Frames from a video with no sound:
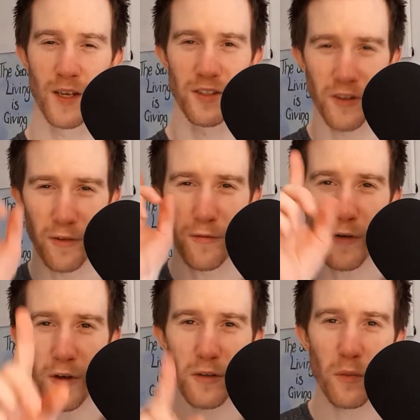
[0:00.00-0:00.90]
So the
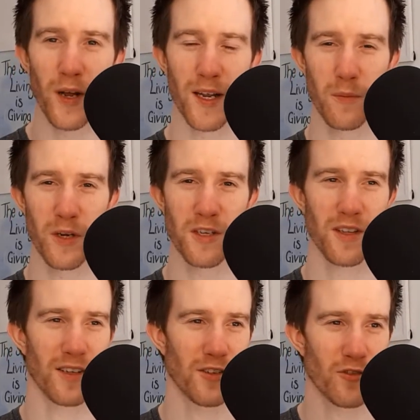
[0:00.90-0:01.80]
first way in which
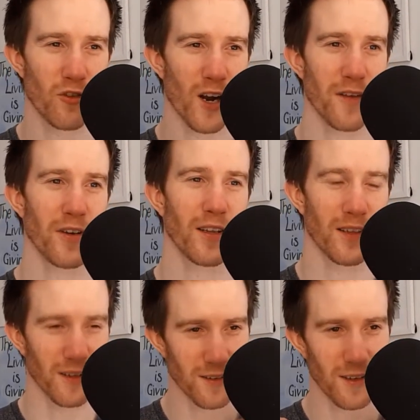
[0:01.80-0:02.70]
this striving,
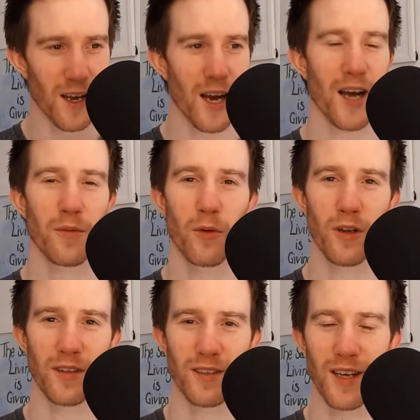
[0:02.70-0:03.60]
this hard
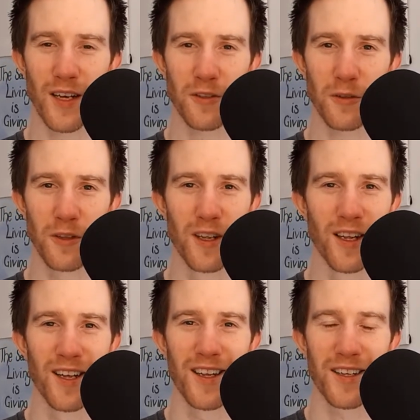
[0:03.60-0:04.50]
work, this hustle
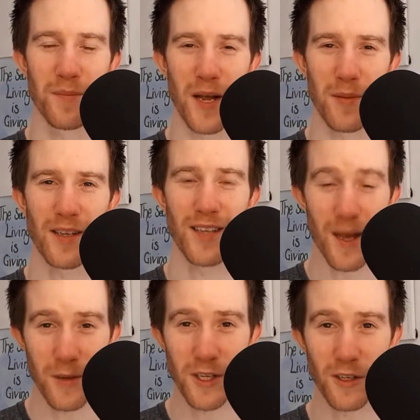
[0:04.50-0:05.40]
may be
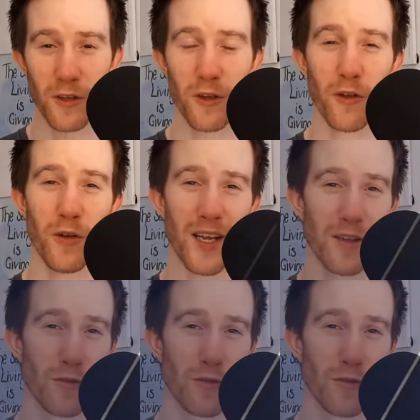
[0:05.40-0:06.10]
damaging to you is